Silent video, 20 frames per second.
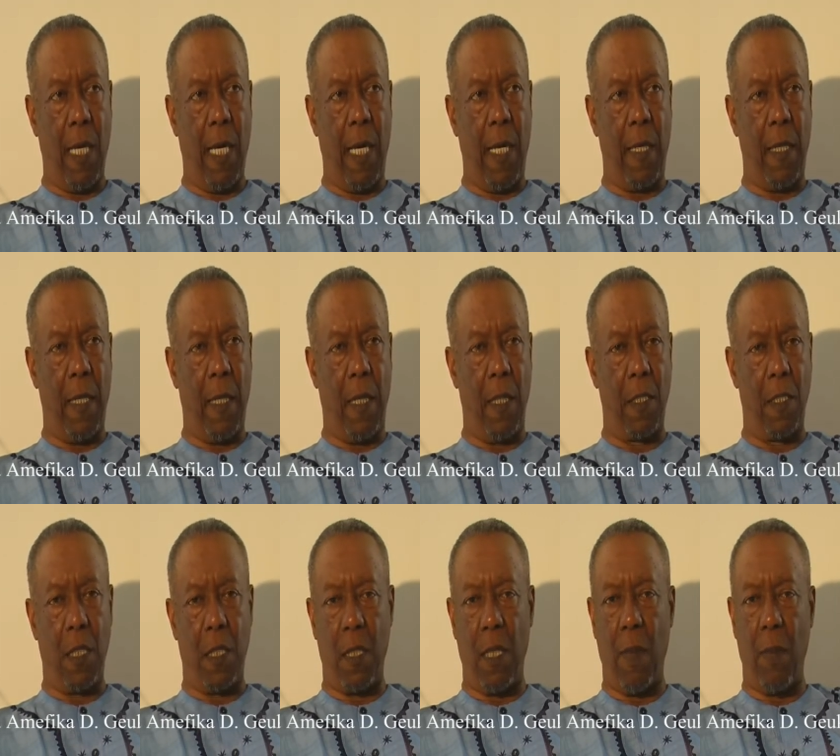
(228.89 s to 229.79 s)
And it
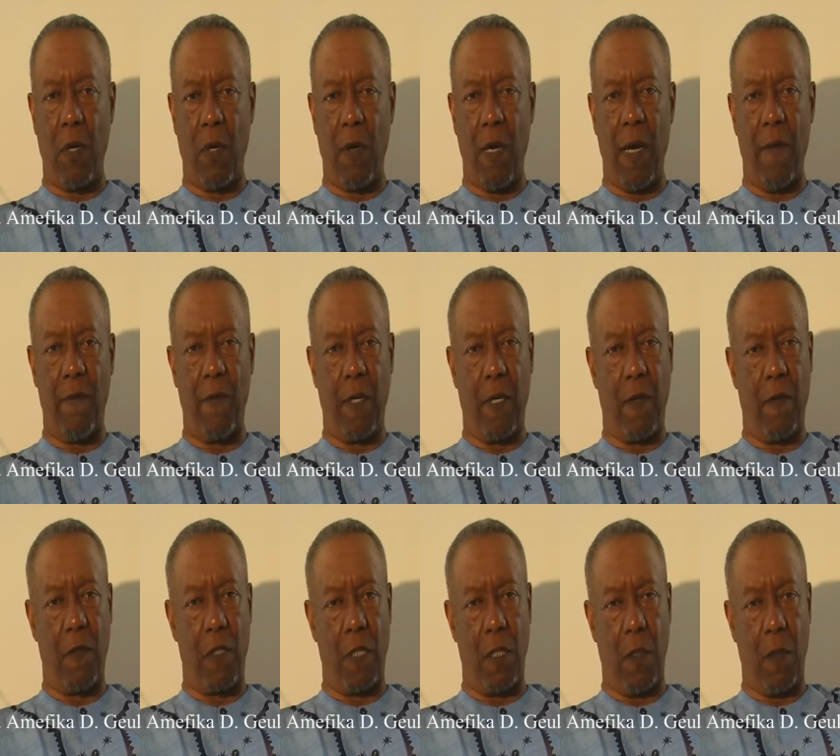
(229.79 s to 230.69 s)
is a demographic
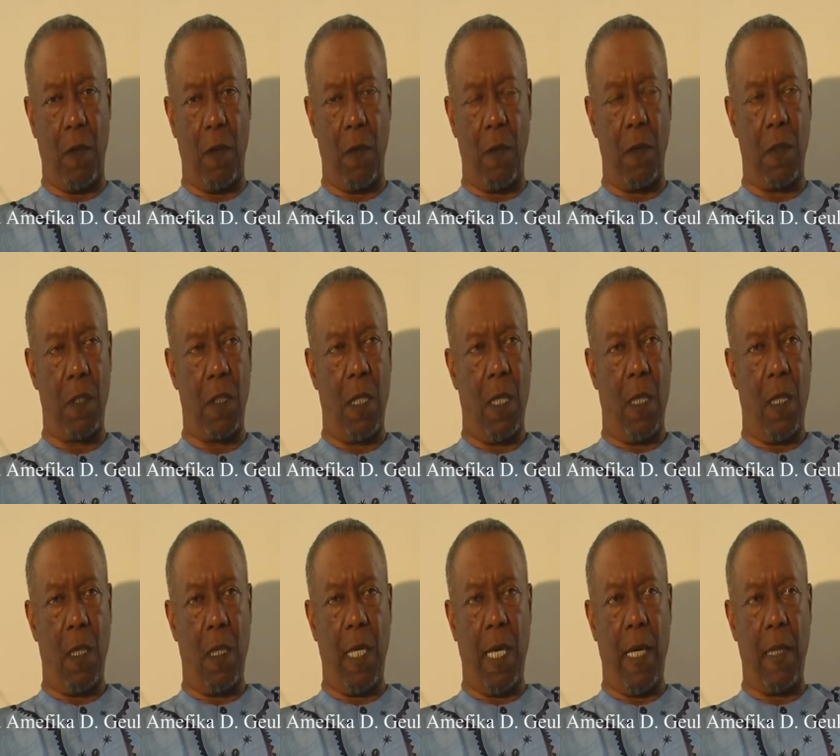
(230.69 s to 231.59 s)
of students
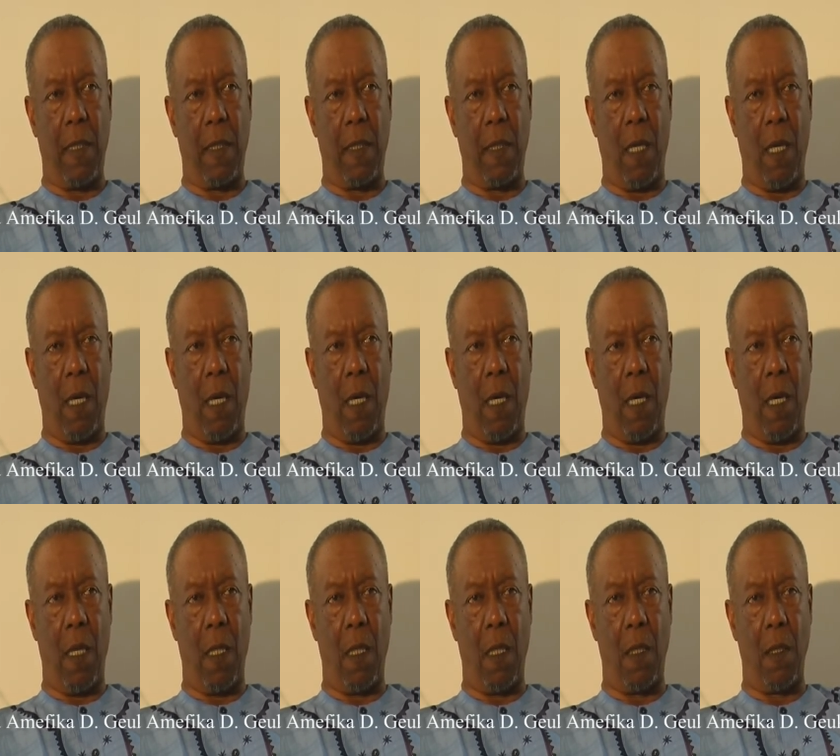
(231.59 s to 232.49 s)
that
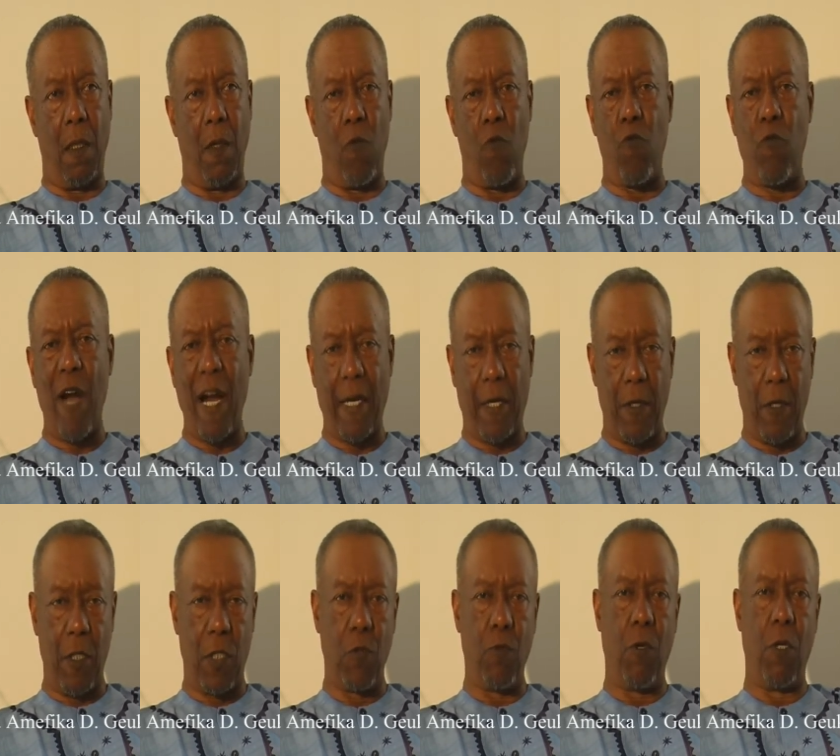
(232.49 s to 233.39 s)
uh, the
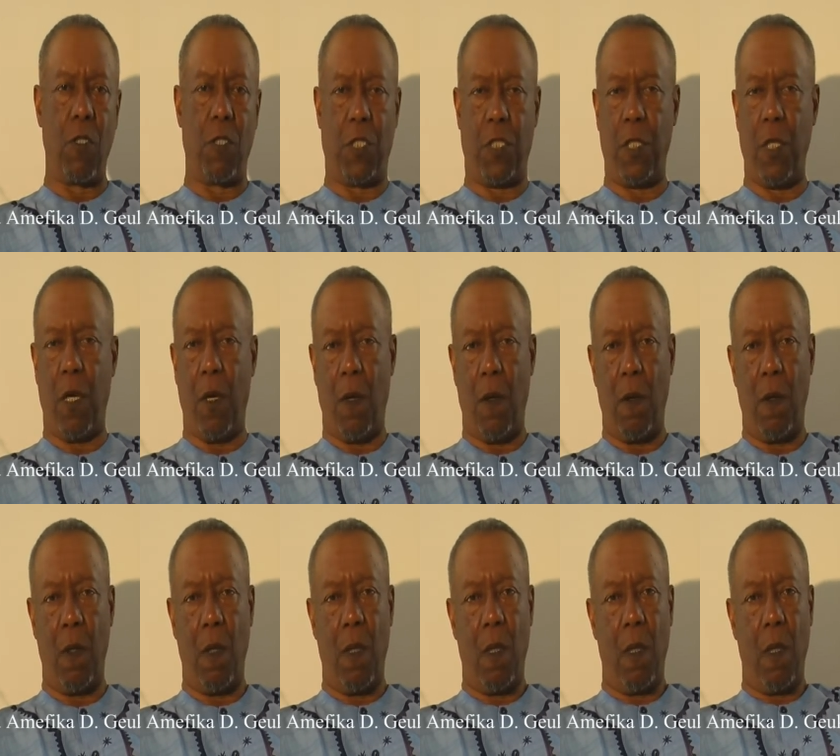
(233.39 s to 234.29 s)
records will show